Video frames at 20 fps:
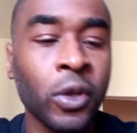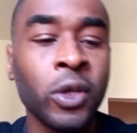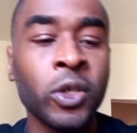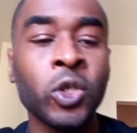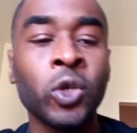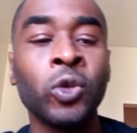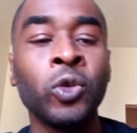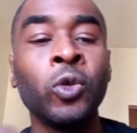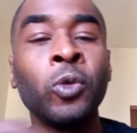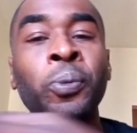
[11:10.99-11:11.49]

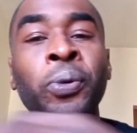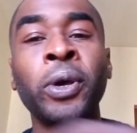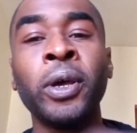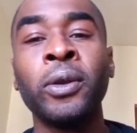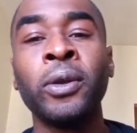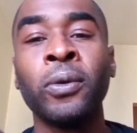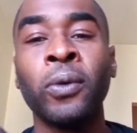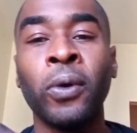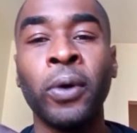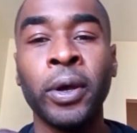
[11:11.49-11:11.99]
So you put
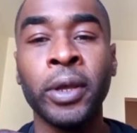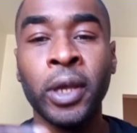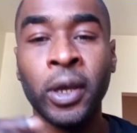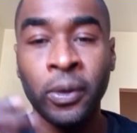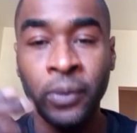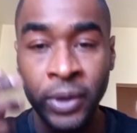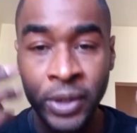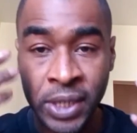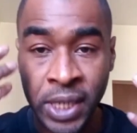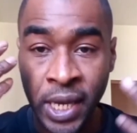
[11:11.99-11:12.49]
in all
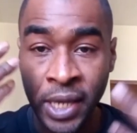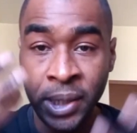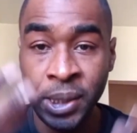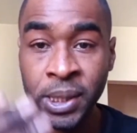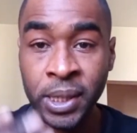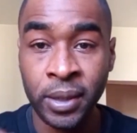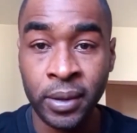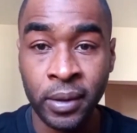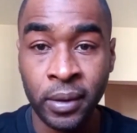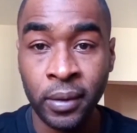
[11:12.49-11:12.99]
your
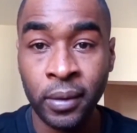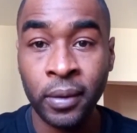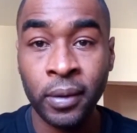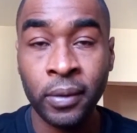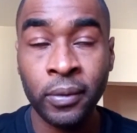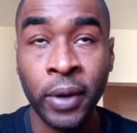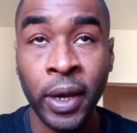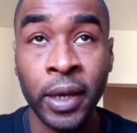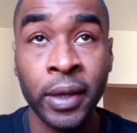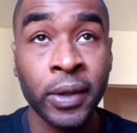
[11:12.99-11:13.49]
intention,
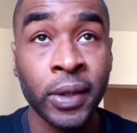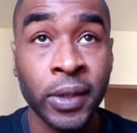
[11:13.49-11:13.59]
right?